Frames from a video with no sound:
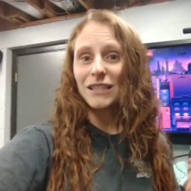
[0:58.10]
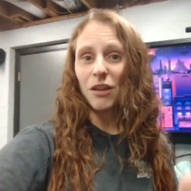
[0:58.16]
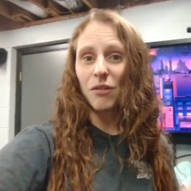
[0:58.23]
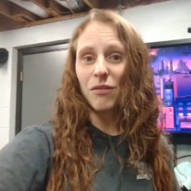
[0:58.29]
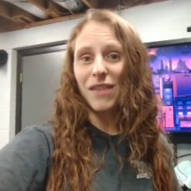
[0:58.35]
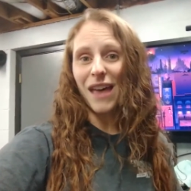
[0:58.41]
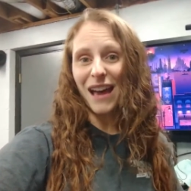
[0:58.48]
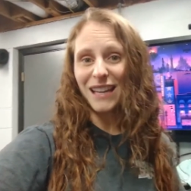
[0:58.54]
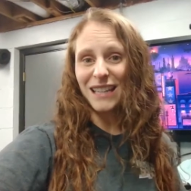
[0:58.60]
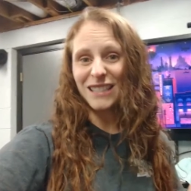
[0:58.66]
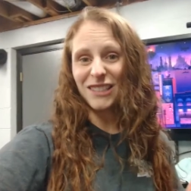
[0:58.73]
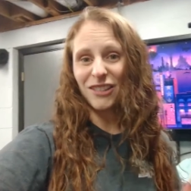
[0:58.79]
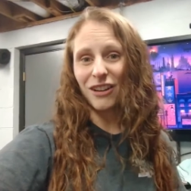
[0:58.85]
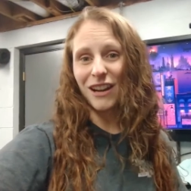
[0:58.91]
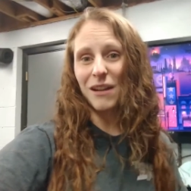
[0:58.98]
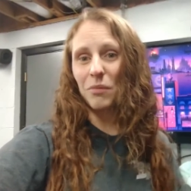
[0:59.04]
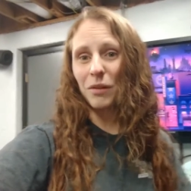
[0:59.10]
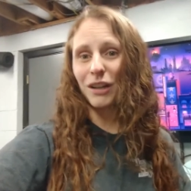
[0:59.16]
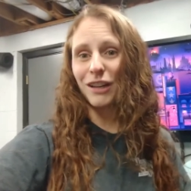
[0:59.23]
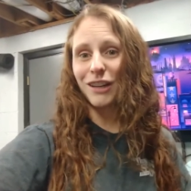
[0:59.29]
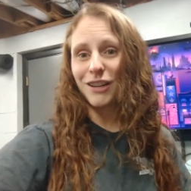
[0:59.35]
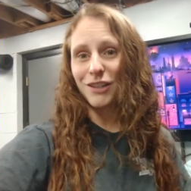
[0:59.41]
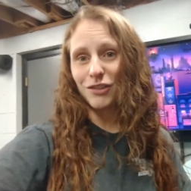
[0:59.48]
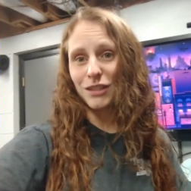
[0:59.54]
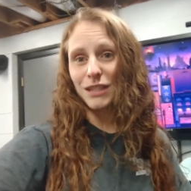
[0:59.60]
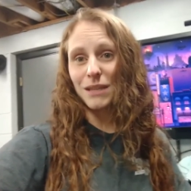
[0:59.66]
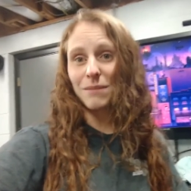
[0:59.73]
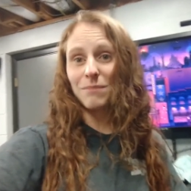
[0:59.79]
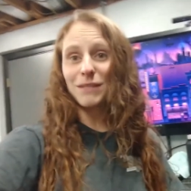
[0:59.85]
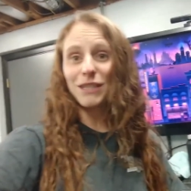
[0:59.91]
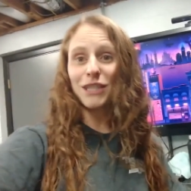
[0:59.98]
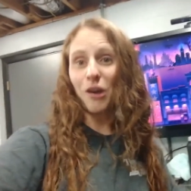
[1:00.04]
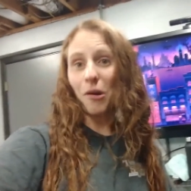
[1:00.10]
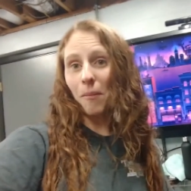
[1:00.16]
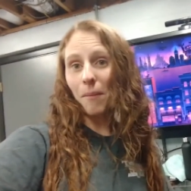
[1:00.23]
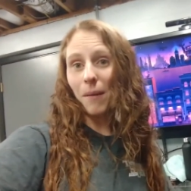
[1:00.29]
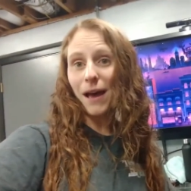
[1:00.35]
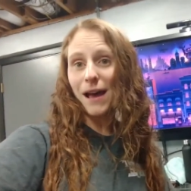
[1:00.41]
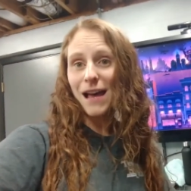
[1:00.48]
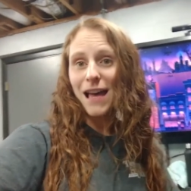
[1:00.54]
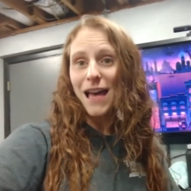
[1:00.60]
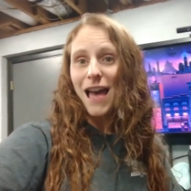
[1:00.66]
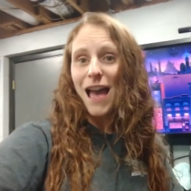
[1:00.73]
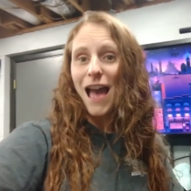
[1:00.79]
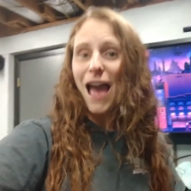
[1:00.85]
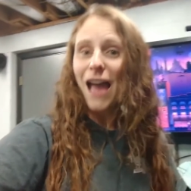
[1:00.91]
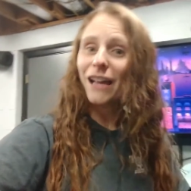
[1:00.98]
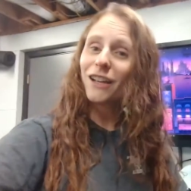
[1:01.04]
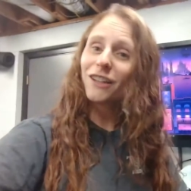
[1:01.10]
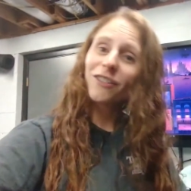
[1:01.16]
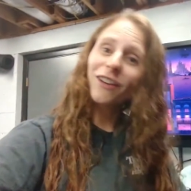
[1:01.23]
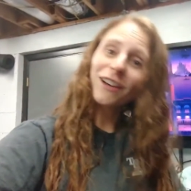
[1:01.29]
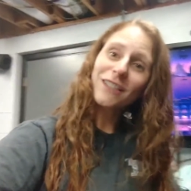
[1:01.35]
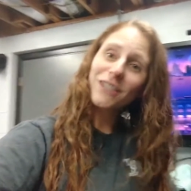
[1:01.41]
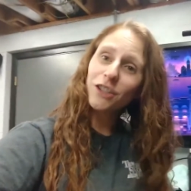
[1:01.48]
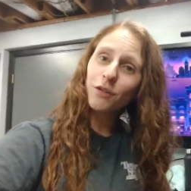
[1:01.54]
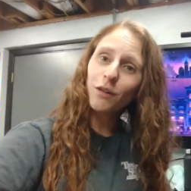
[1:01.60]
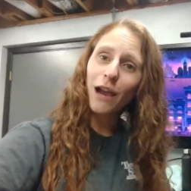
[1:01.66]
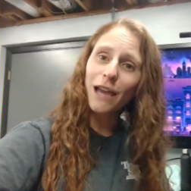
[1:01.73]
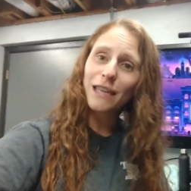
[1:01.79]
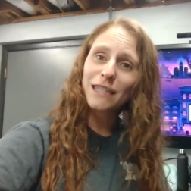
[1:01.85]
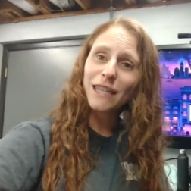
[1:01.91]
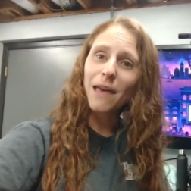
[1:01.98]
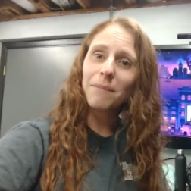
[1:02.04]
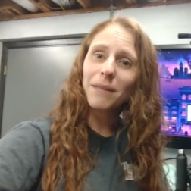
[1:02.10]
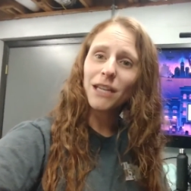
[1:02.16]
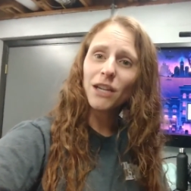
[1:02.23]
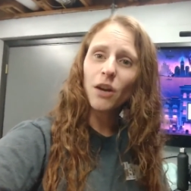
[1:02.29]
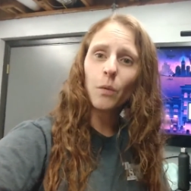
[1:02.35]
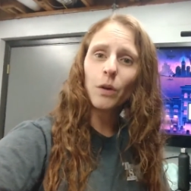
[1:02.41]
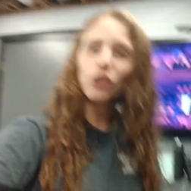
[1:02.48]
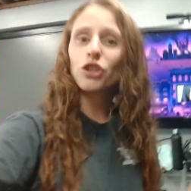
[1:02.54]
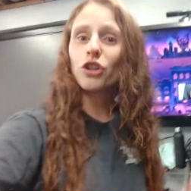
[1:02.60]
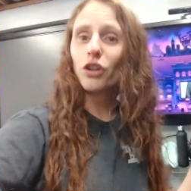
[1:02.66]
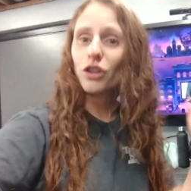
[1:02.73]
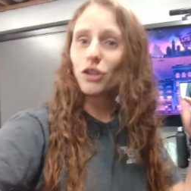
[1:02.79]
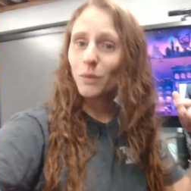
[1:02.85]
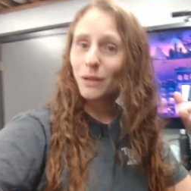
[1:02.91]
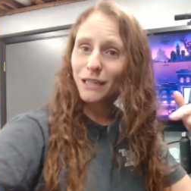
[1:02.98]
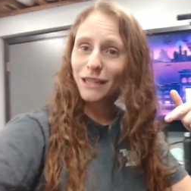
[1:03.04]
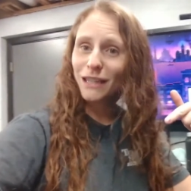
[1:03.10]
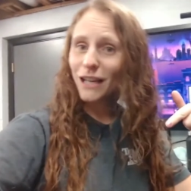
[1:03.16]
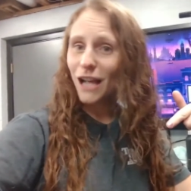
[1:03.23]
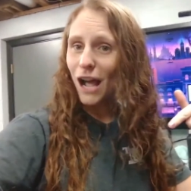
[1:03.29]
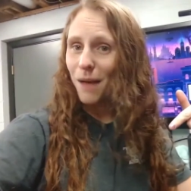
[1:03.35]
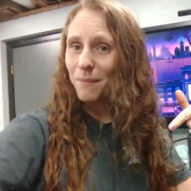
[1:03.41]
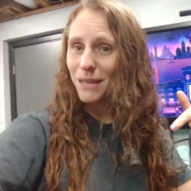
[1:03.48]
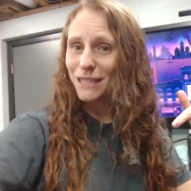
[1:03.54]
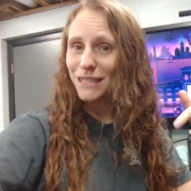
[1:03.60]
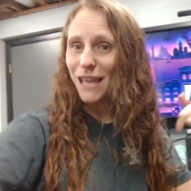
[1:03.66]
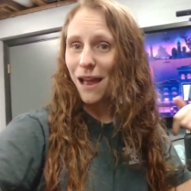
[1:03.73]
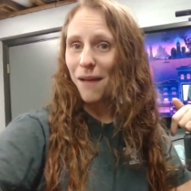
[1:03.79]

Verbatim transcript: So that is great. We're going to do some Zumba, and good luck to you guys. Let me know what you're doing in the comments